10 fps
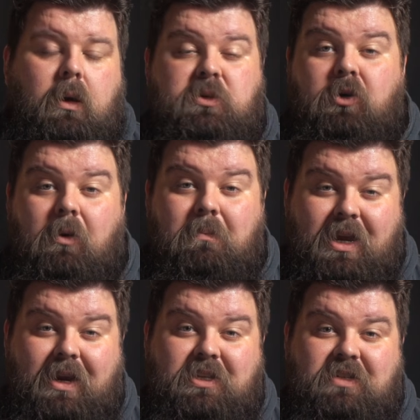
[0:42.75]
I'm sure
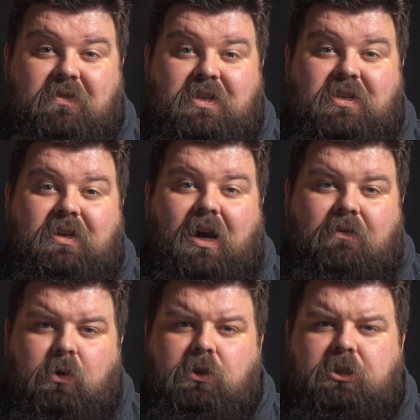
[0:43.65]
millions of us
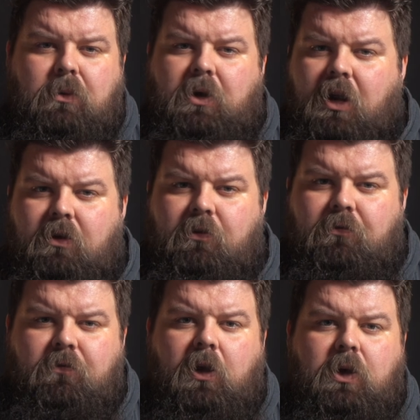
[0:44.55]
have also kind of
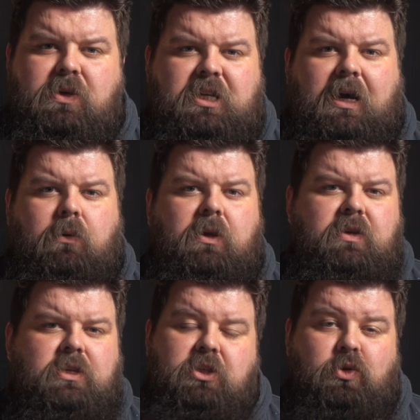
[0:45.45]
followed down
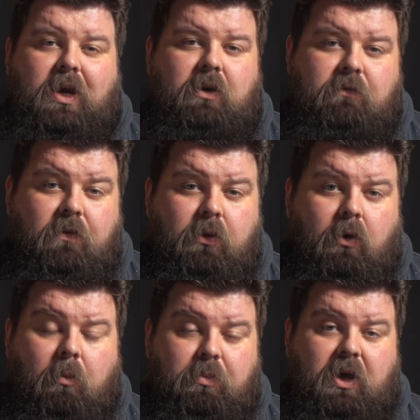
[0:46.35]
this train of
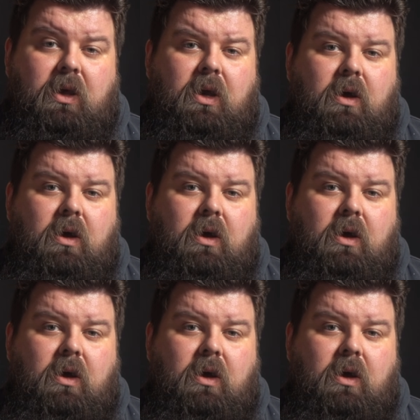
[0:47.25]
thought, but